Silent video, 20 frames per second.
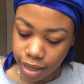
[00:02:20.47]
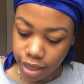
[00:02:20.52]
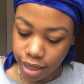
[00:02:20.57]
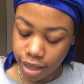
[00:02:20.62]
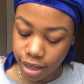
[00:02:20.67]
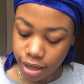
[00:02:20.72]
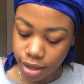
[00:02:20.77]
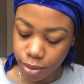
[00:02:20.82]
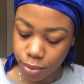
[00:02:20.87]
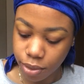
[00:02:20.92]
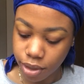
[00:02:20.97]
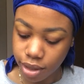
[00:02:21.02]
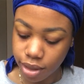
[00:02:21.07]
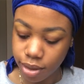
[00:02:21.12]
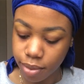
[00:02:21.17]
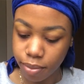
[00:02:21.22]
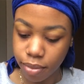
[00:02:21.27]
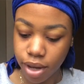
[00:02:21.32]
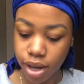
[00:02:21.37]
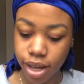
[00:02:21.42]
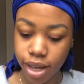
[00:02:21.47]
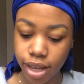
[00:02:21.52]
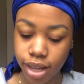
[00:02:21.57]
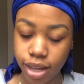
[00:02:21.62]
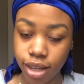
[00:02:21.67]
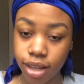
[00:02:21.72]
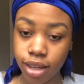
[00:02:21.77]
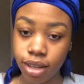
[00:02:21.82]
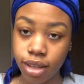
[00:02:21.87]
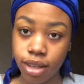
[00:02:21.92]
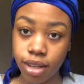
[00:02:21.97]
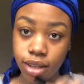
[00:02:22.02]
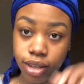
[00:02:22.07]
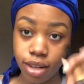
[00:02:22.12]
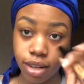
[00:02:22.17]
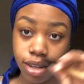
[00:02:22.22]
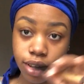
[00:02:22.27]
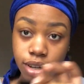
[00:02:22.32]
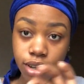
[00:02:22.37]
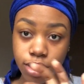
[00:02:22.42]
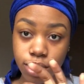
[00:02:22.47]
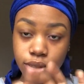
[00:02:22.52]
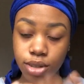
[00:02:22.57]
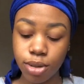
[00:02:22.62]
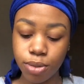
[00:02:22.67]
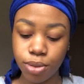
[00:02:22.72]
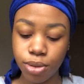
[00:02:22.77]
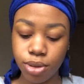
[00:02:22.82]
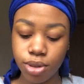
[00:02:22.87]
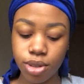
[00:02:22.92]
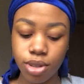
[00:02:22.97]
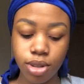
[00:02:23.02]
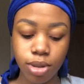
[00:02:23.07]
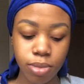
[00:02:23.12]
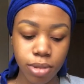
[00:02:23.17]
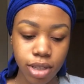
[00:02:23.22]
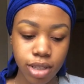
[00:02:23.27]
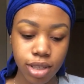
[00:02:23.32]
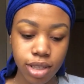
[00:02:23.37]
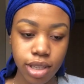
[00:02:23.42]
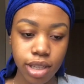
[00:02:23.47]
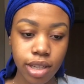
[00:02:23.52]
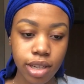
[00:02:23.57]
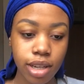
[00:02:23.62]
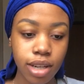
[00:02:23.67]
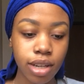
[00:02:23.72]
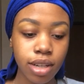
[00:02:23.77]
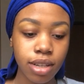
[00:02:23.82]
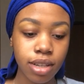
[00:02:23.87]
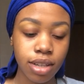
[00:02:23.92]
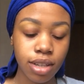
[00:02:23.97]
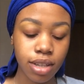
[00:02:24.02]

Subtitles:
in with my Can't Stop Won't Stop concealer.